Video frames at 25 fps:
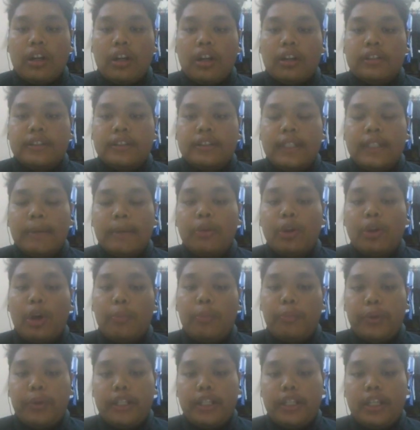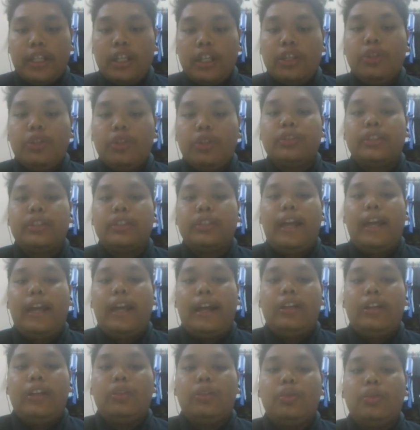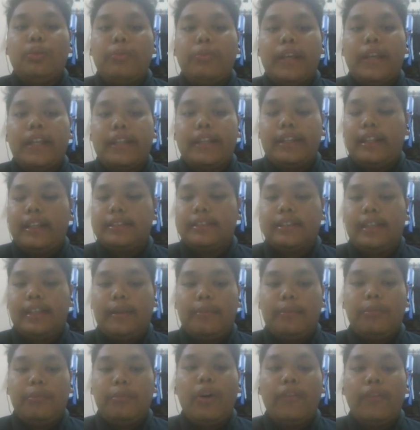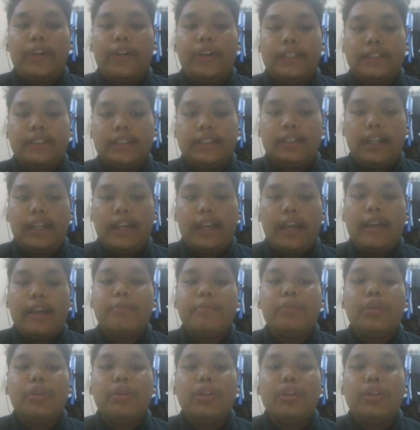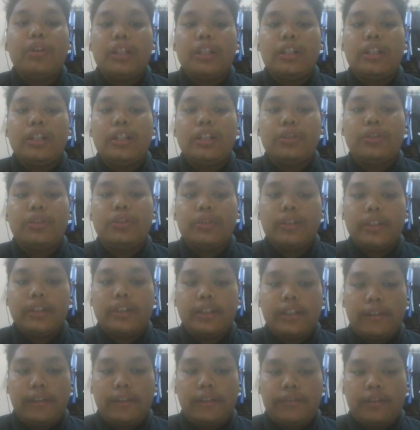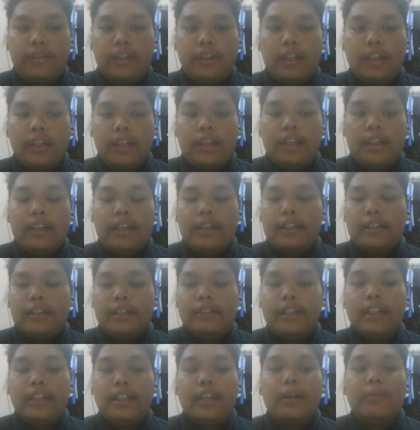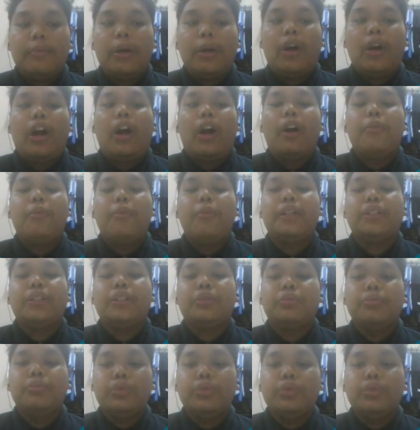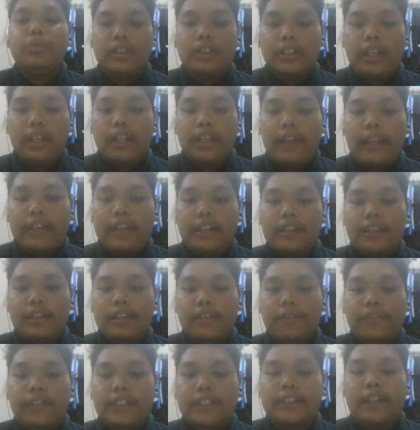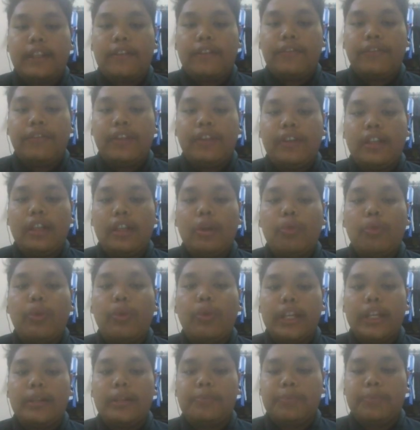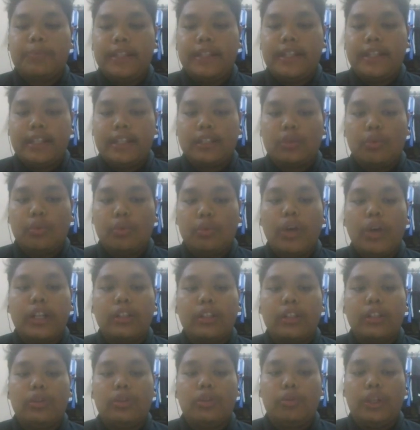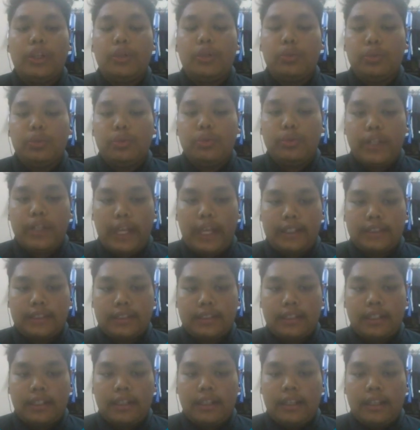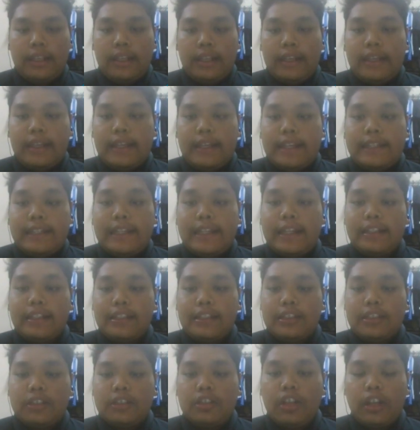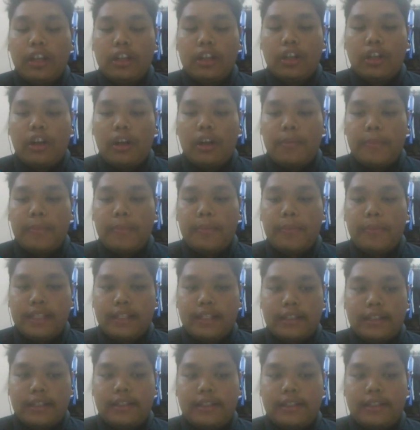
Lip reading: Some company use AI to make their site more faster and more intuitive. Think about how much smoother an interface can feel when it predicts what you want to do next. That is not called magic.